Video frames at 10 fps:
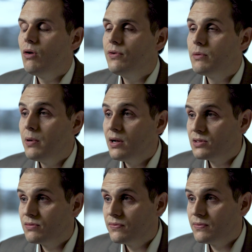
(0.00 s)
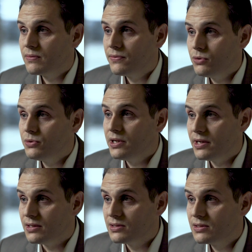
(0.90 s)
Over the past few
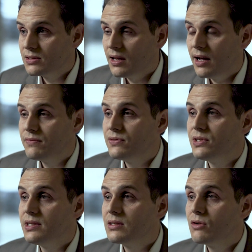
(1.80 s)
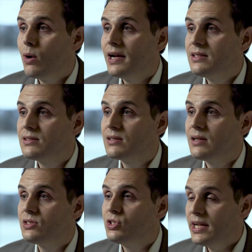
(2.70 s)
years, I've seen quite
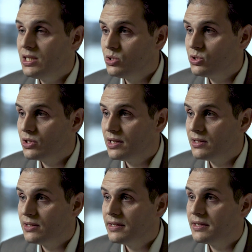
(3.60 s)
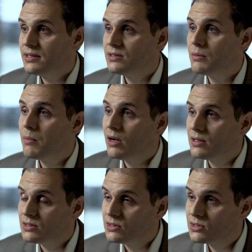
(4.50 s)
a change in the
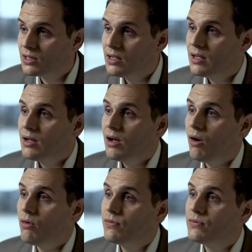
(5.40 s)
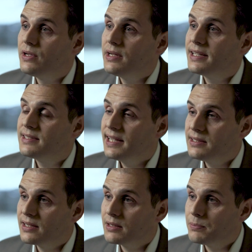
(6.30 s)
demands of the aesthetic